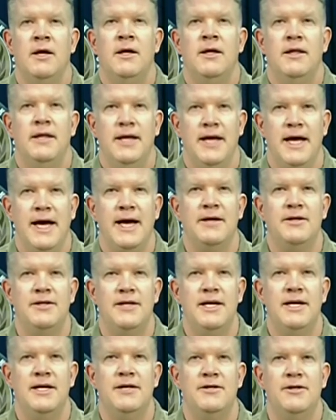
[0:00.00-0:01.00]
The
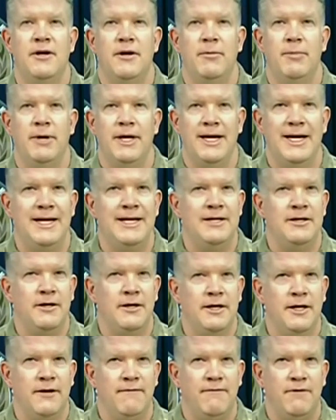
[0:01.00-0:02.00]
axes are beginning to
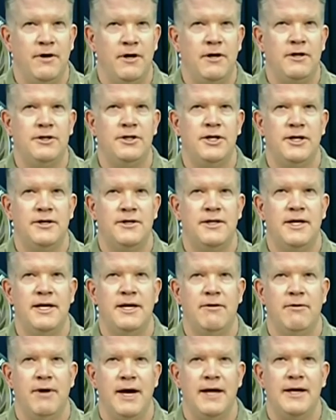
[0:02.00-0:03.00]
converge as the
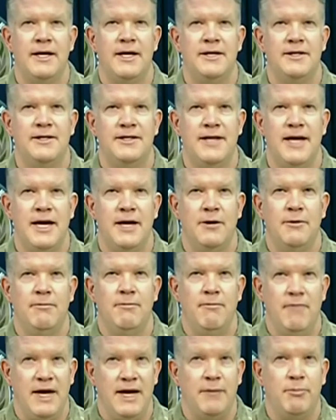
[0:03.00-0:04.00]
Iraqis take,
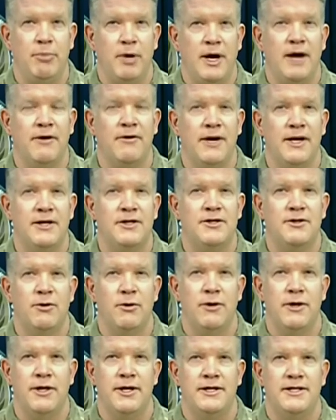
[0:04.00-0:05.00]
make progress
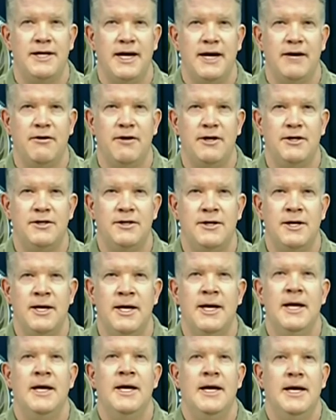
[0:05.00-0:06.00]
toward the Tigris,
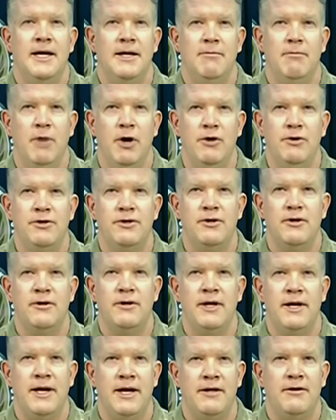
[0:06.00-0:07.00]
in Mosul
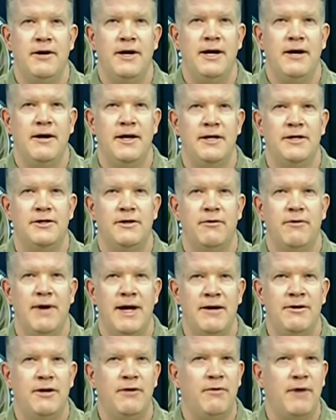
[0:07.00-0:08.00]
and other areas
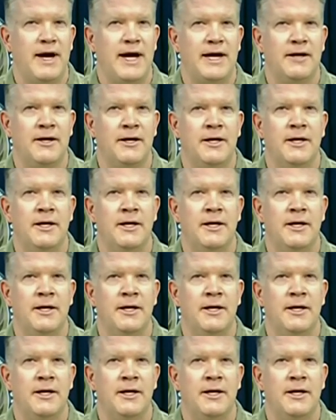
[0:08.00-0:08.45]
around Iraq.